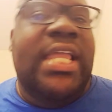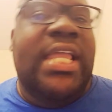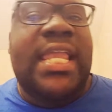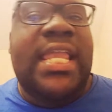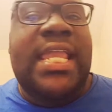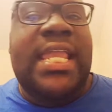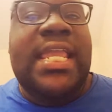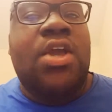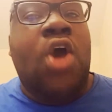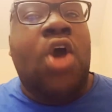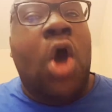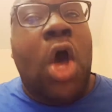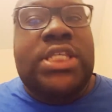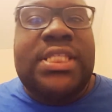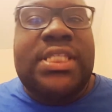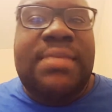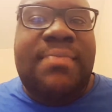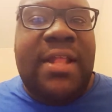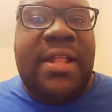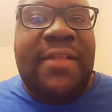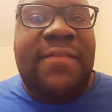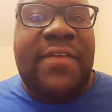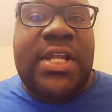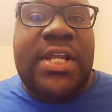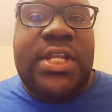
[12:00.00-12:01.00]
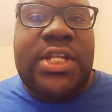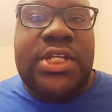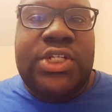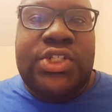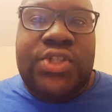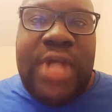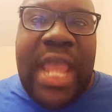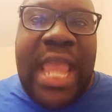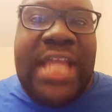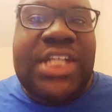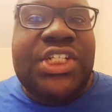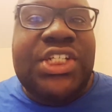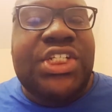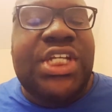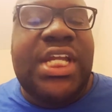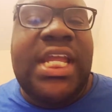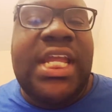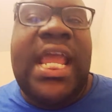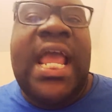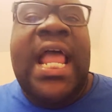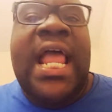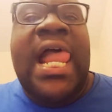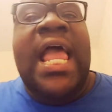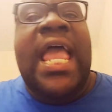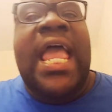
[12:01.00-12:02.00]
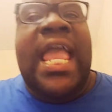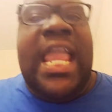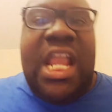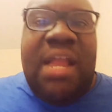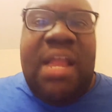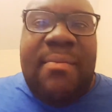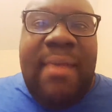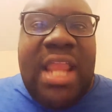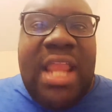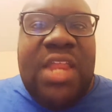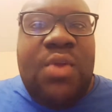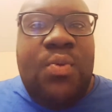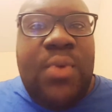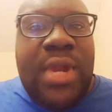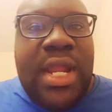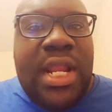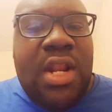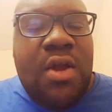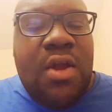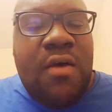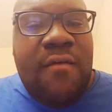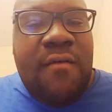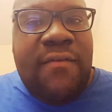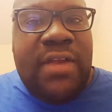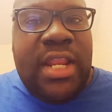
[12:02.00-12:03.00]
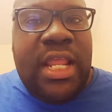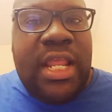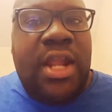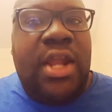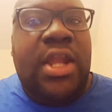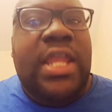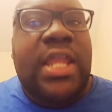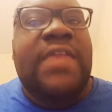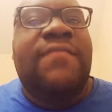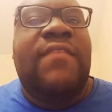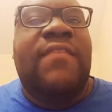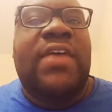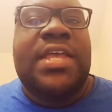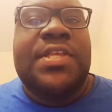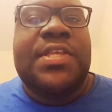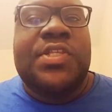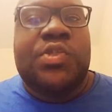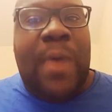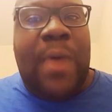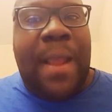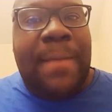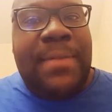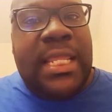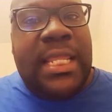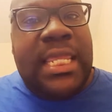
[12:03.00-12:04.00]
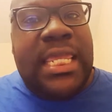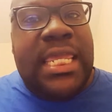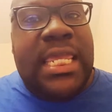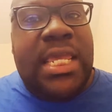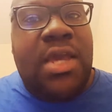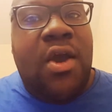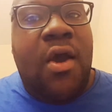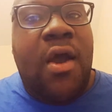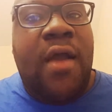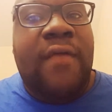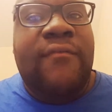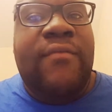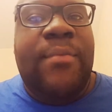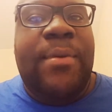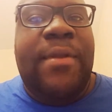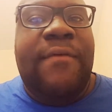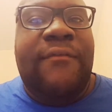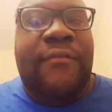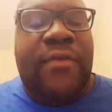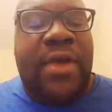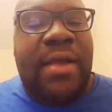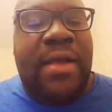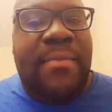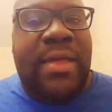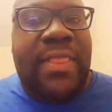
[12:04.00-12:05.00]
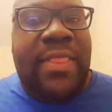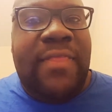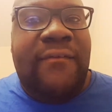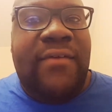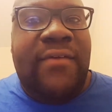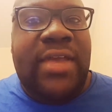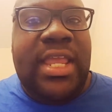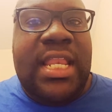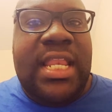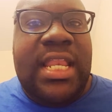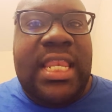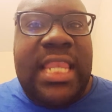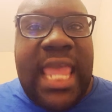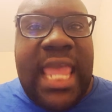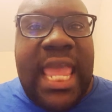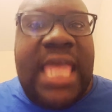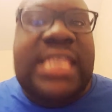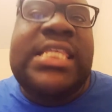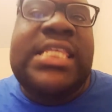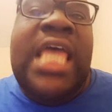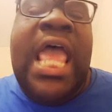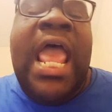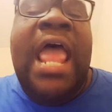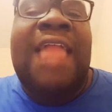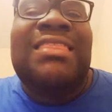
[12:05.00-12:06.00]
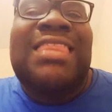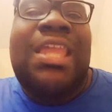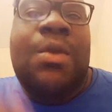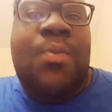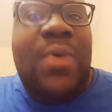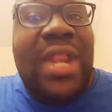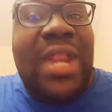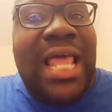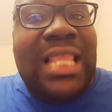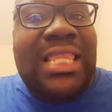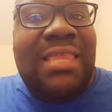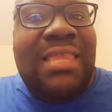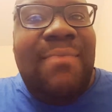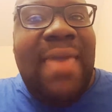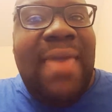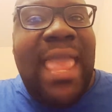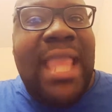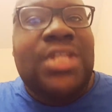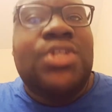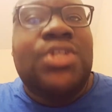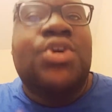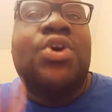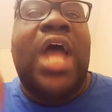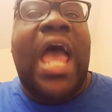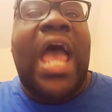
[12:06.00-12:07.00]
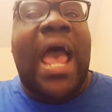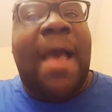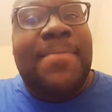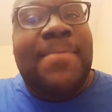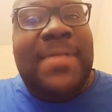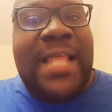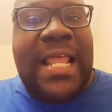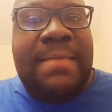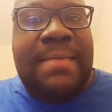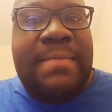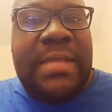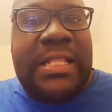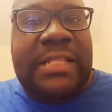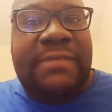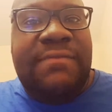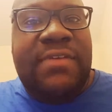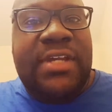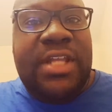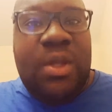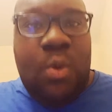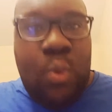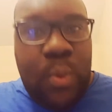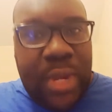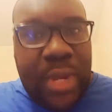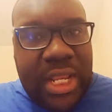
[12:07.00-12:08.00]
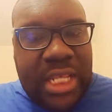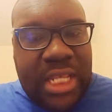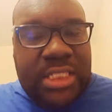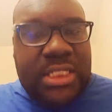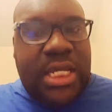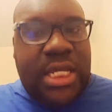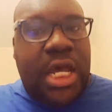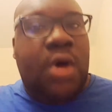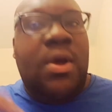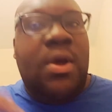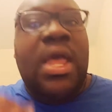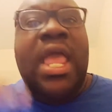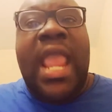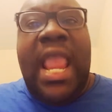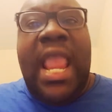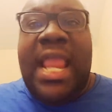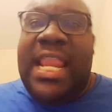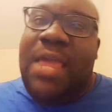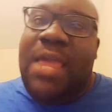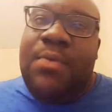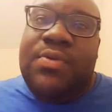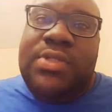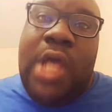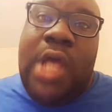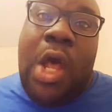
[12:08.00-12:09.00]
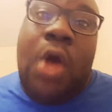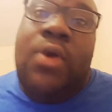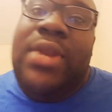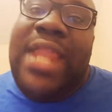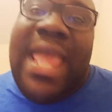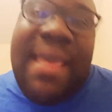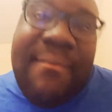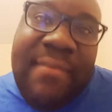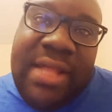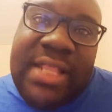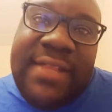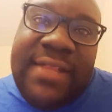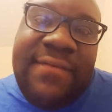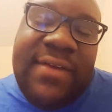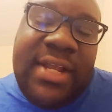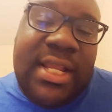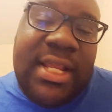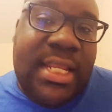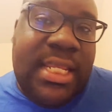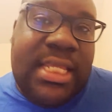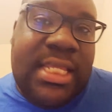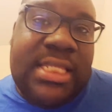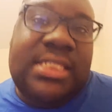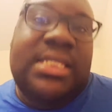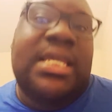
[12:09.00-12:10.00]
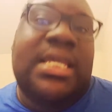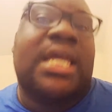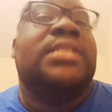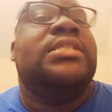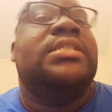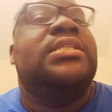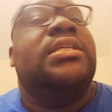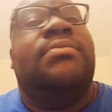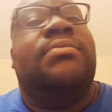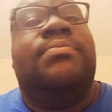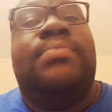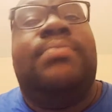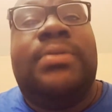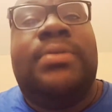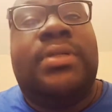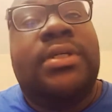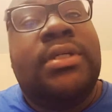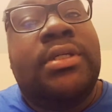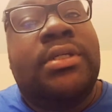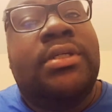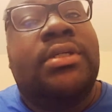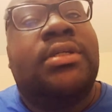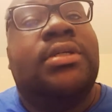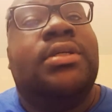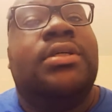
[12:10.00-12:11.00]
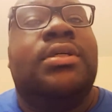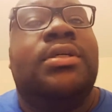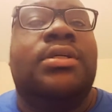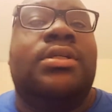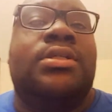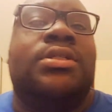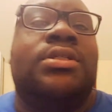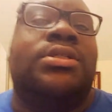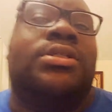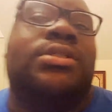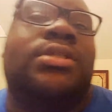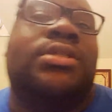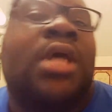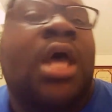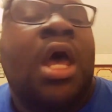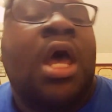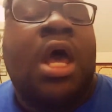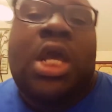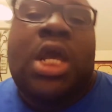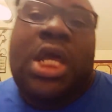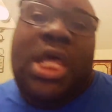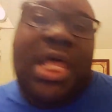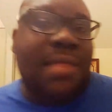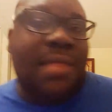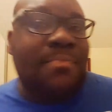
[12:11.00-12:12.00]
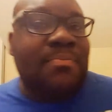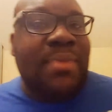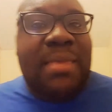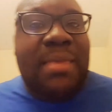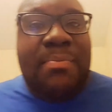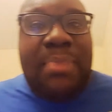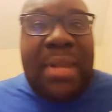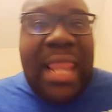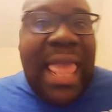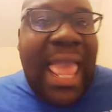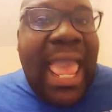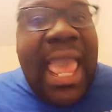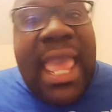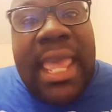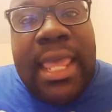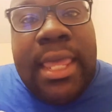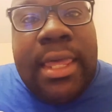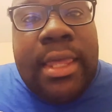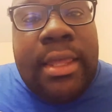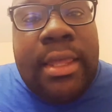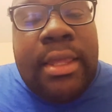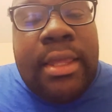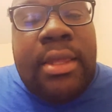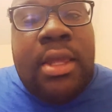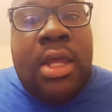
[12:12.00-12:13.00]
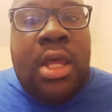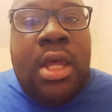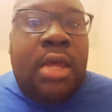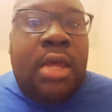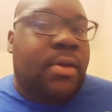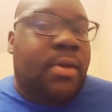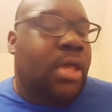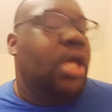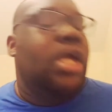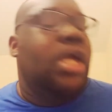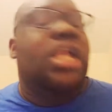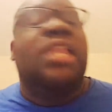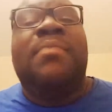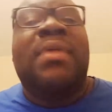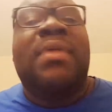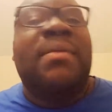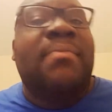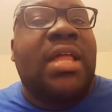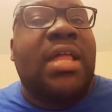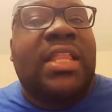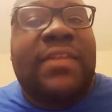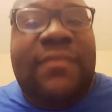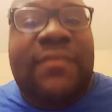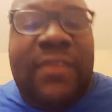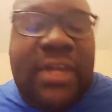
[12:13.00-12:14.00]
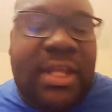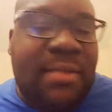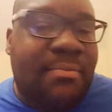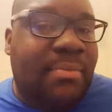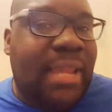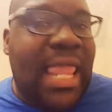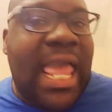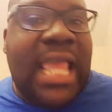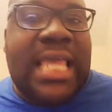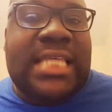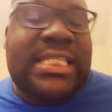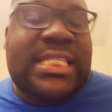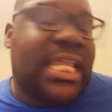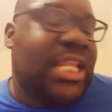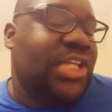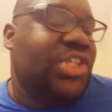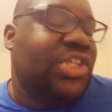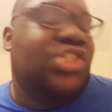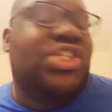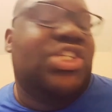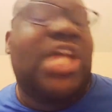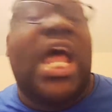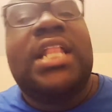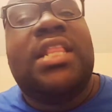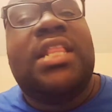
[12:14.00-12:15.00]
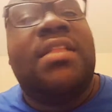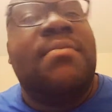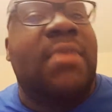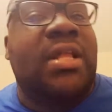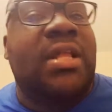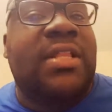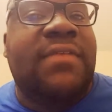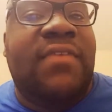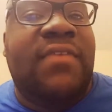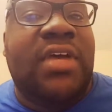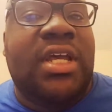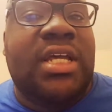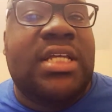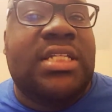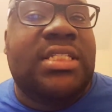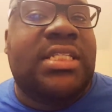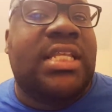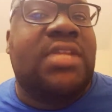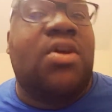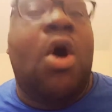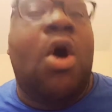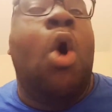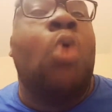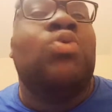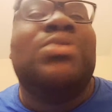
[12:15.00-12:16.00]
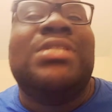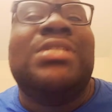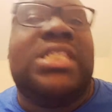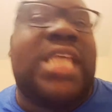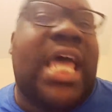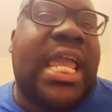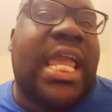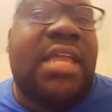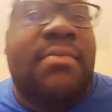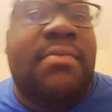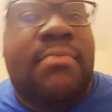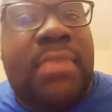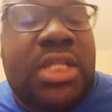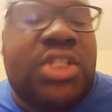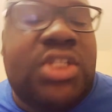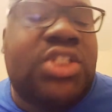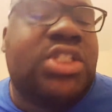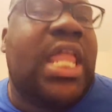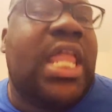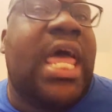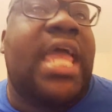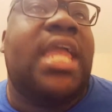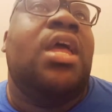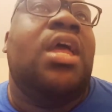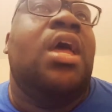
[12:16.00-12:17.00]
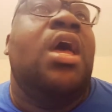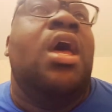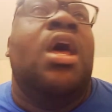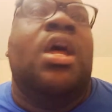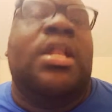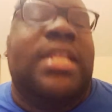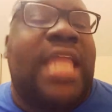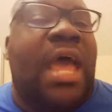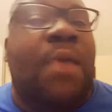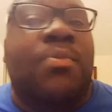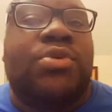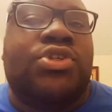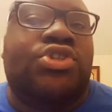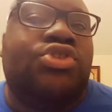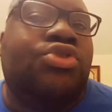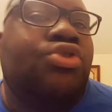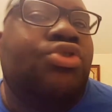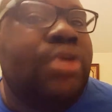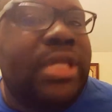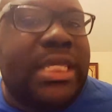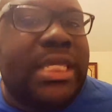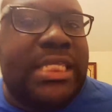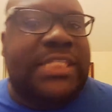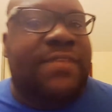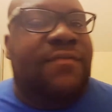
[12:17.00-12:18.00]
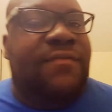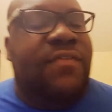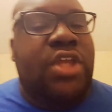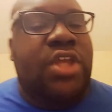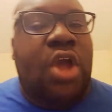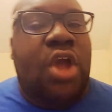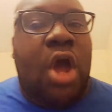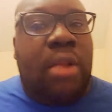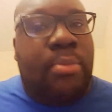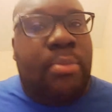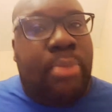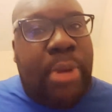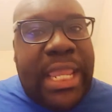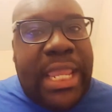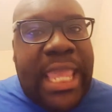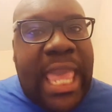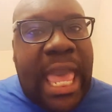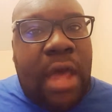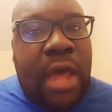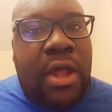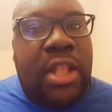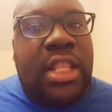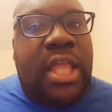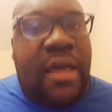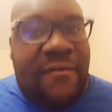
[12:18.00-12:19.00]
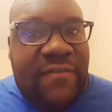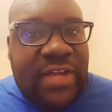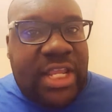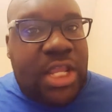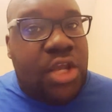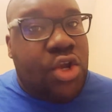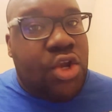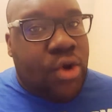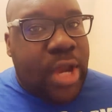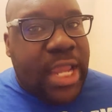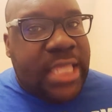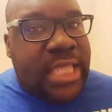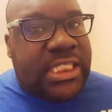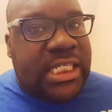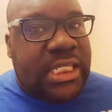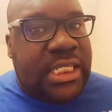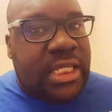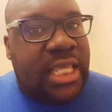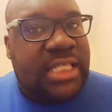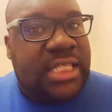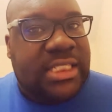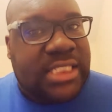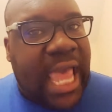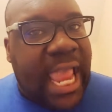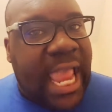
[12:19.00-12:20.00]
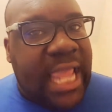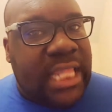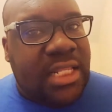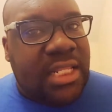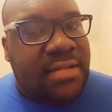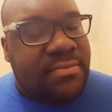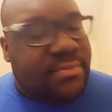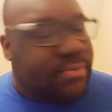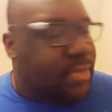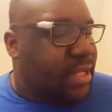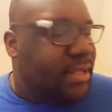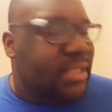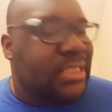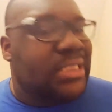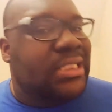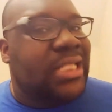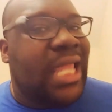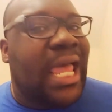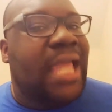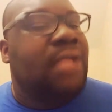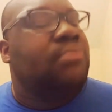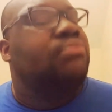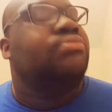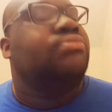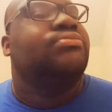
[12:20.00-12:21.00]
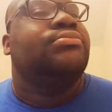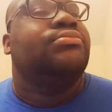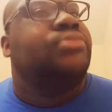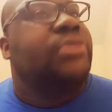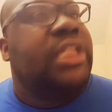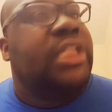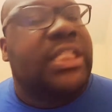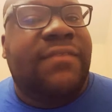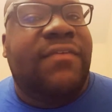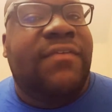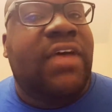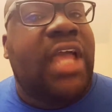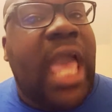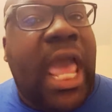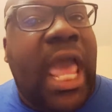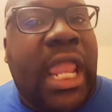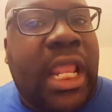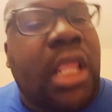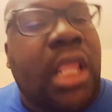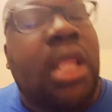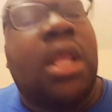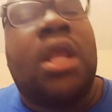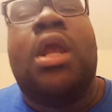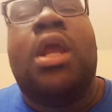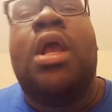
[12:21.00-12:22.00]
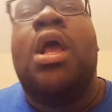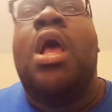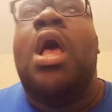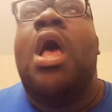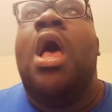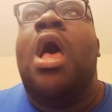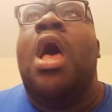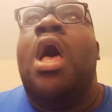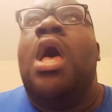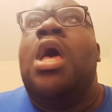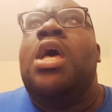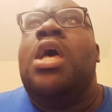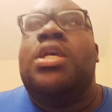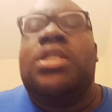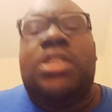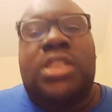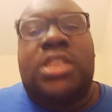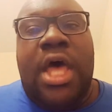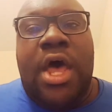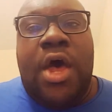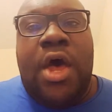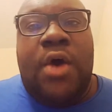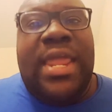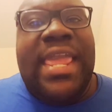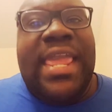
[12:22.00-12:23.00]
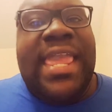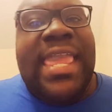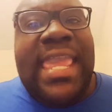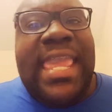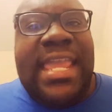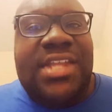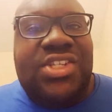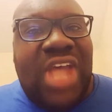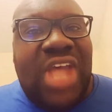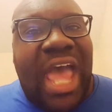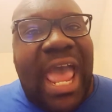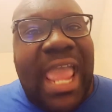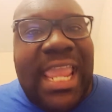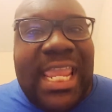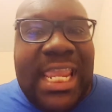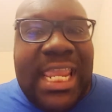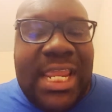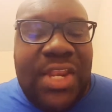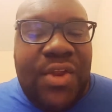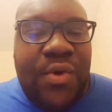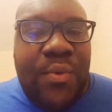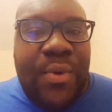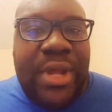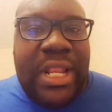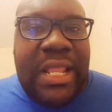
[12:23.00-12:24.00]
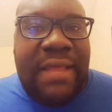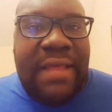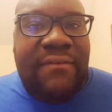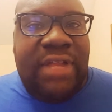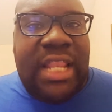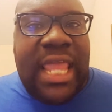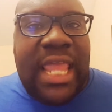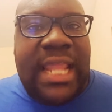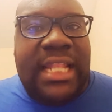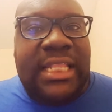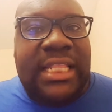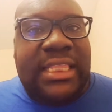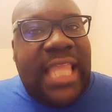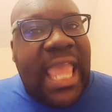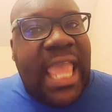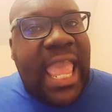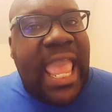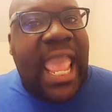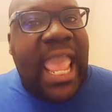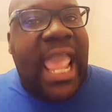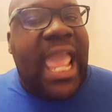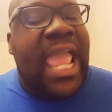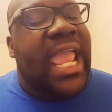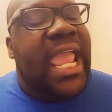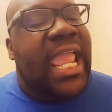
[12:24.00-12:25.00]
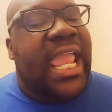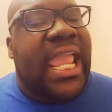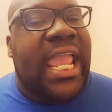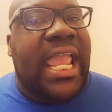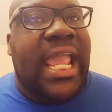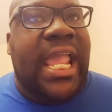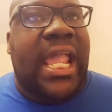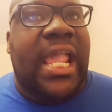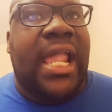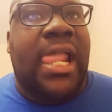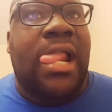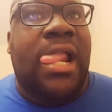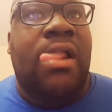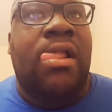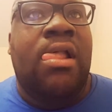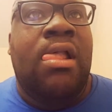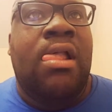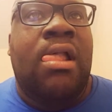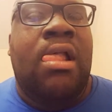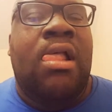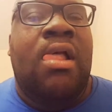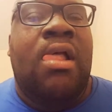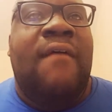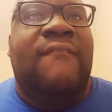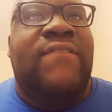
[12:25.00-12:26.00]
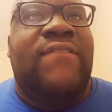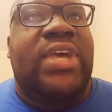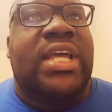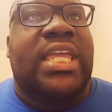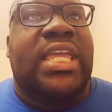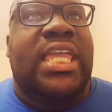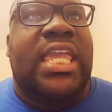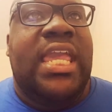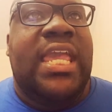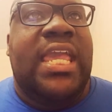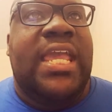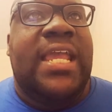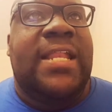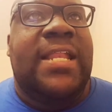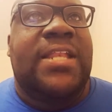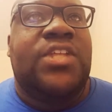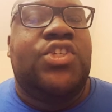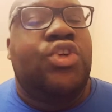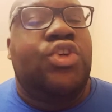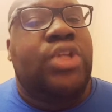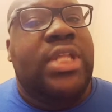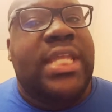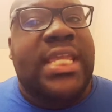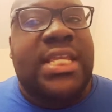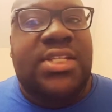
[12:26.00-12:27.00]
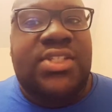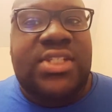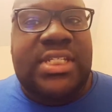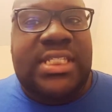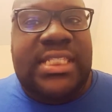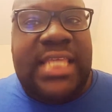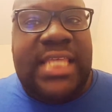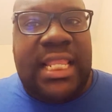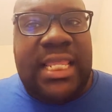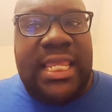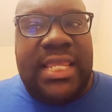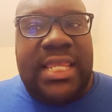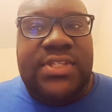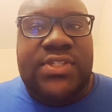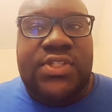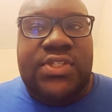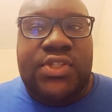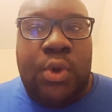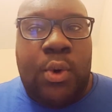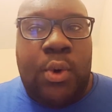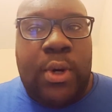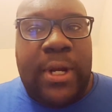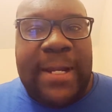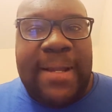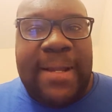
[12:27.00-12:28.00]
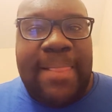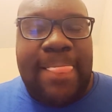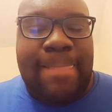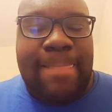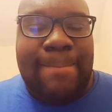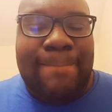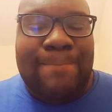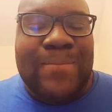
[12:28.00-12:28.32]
fucking, he caused a motherfucking distraction. Everybody ran over there. He fucking swiped the key card from the front motherfucking desk. They went out the back door, hopped out a motherfucking window, and they was going that motherfucking easy. I said, bitch, couldn't be black. Couldn't be motherfucking black, because they'd have shot the motherfuckers on sight, bitch. Like, that was too easy for y'all to break out. A fucking crazy asylum, bitch. Like, get the fuck out of here. So they hitchhiking or whatever like that, and fucking Julian's just telling his story.